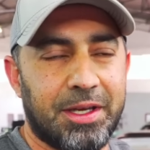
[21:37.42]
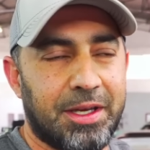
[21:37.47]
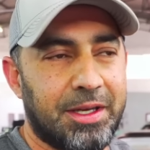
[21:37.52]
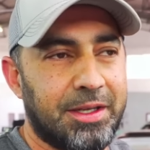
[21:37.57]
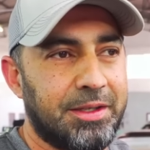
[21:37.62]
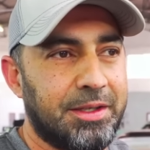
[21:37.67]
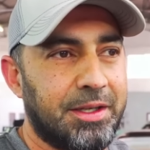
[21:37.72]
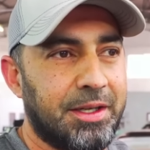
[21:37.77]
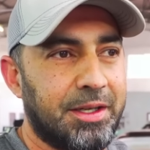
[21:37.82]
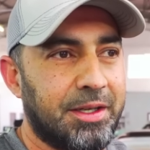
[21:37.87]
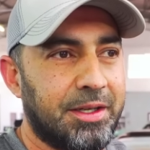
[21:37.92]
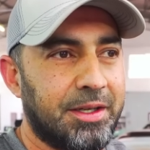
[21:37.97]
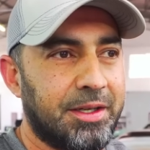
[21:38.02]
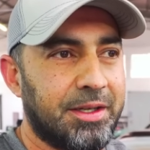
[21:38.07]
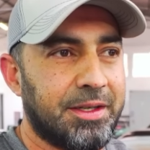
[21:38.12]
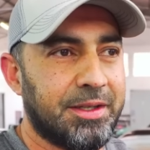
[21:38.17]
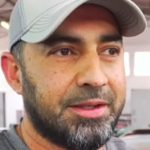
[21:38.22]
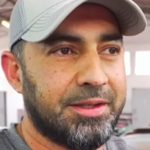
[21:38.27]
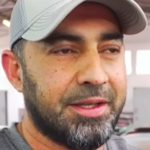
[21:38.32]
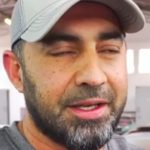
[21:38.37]
and
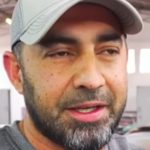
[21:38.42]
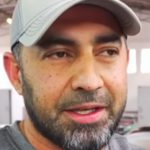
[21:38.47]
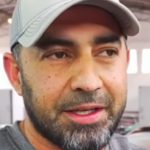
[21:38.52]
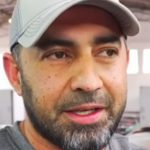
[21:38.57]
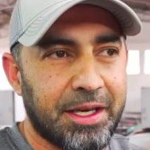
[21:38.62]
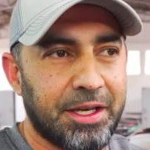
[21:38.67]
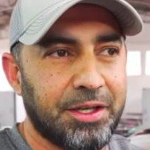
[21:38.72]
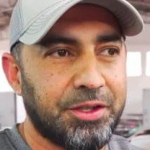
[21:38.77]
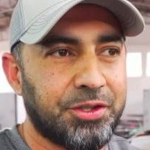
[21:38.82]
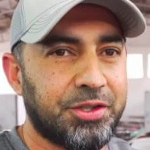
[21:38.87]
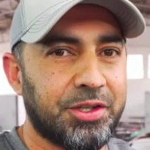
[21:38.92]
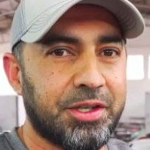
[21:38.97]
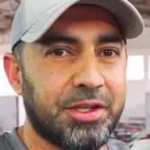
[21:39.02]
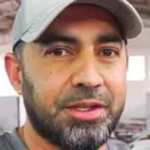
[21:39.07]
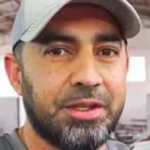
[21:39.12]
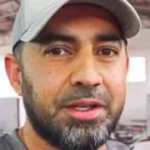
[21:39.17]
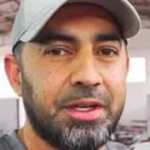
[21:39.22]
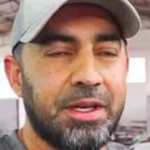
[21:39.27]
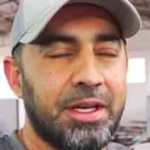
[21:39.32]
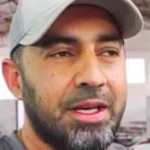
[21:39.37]
dedication
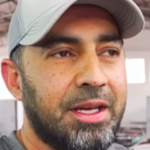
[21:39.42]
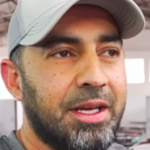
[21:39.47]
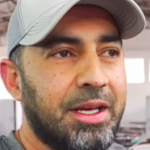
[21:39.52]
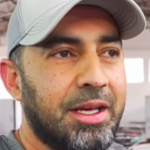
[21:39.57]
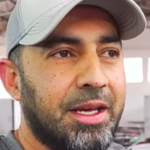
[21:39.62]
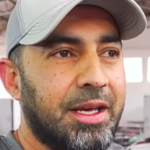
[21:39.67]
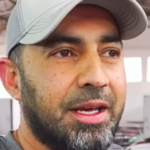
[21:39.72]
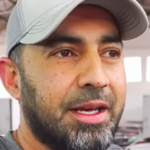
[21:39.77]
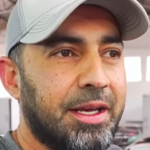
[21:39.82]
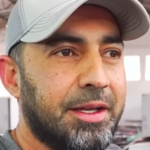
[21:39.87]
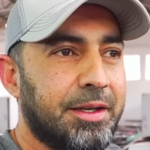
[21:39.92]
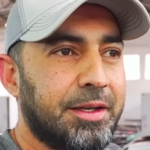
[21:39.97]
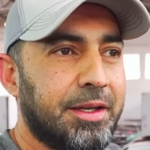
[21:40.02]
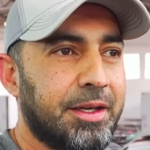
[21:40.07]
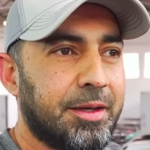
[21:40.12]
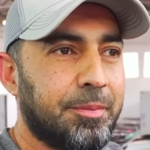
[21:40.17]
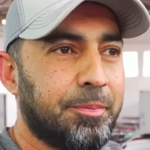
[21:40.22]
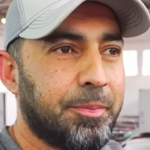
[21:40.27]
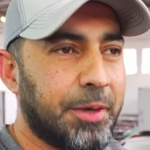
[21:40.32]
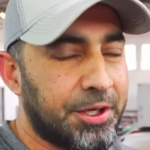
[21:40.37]
and
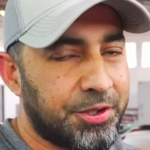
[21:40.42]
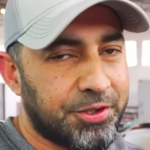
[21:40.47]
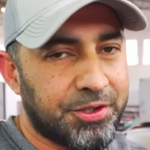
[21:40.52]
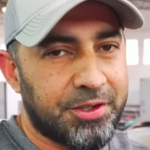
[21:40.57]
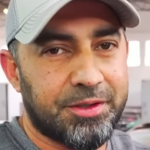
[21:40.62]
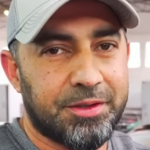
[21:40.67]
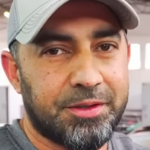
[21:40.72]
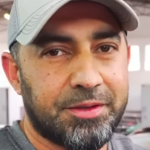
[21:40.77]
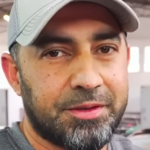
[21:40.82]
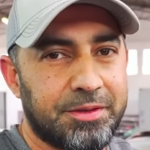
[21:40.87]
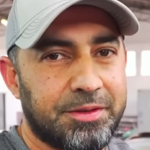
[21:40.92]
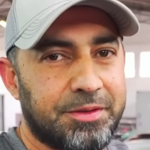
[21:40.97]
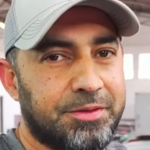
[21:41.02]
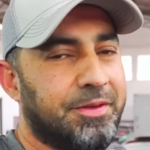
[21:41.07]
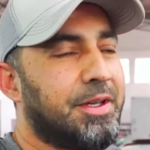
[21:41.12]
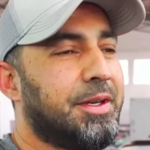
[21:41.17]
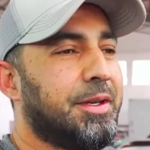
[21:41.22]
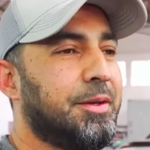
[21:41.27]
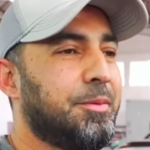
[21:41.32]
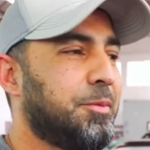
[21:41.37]
passion is
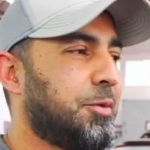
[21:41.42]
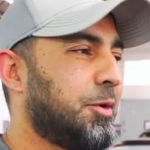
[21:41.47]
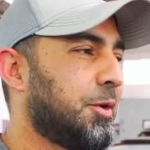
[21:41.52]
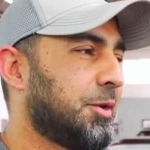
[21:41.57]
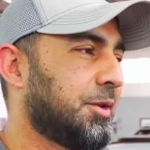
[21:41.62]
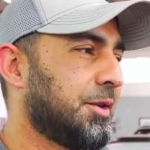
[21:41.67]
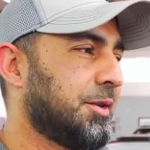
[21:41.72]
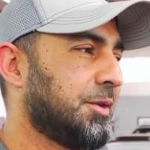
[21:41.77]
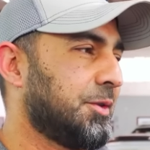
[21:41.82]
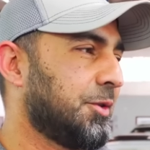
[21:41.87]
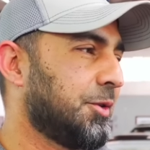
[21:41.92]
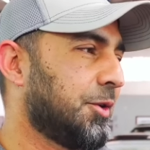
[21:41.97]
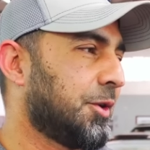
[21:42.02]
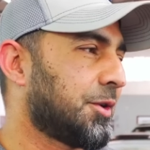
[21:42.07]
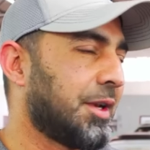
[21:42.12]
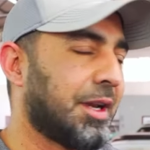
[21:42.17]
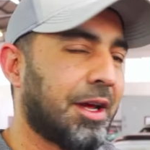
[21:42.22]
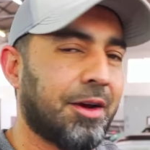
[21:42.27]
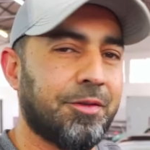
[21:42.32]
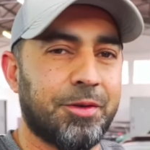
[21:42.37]
very important. I gotta
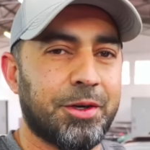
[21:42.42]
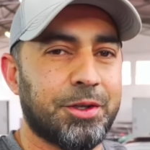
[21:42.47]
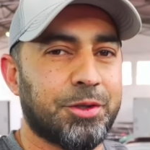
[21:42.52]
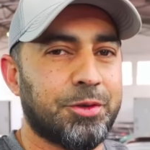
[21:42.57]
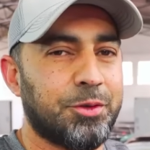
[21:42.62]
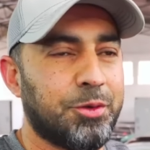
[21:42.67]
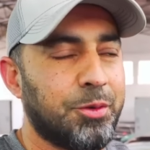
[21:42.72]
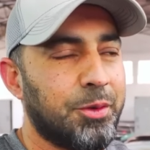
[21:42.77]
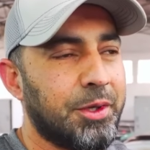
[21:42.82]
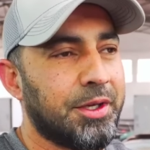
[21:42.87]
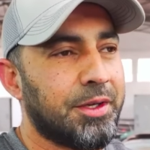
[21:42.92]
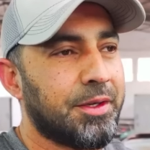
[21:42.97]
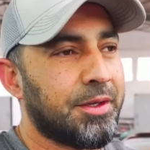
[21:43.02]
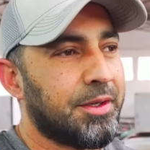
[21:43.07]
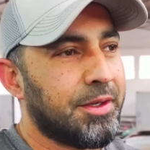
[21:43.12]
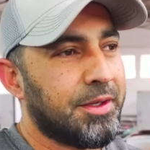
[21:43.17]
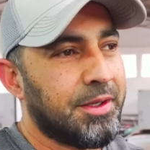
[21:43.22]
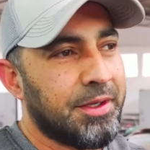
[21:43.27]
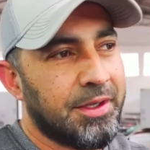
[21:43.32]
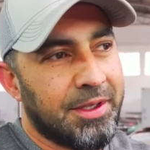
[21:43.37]
love what you're doing,
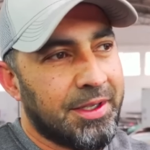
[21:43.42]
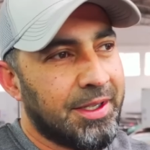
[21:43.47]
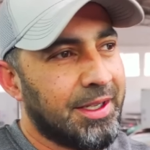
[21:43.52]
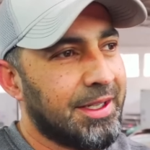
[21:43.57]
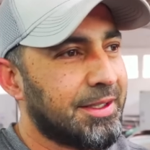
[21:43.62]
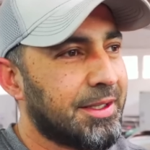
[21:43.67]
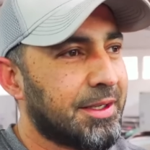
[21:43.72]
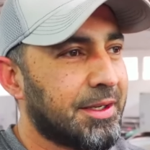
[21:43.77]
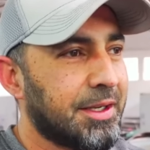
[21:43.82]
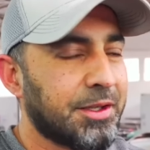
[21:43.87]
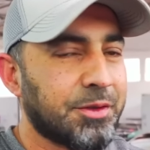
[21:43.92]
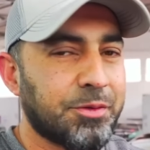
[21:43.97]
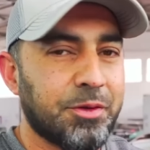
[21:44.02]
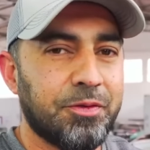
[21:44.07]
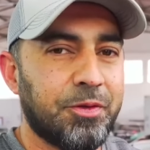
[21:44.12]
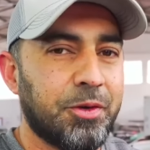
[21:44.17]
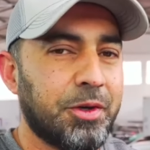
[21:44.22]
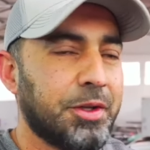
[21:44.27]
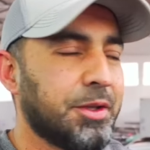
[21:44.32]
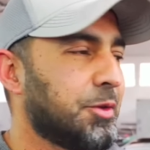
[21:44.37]
and the rest will
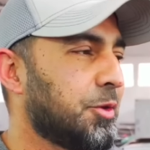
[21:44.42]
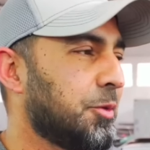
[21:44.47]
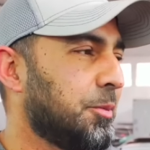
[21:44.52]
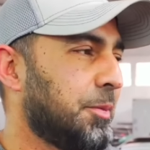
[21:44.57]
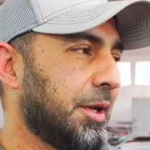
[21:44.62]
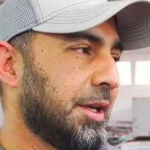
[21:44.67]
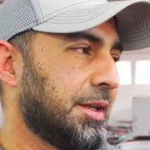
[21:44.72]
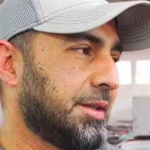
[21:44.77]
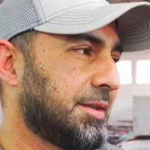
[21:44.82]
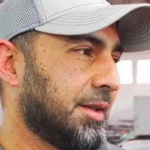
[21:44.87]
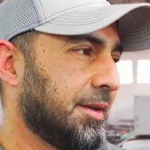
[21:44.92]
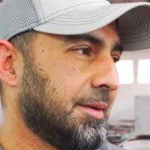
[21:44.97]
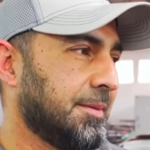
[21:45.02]
fall into place.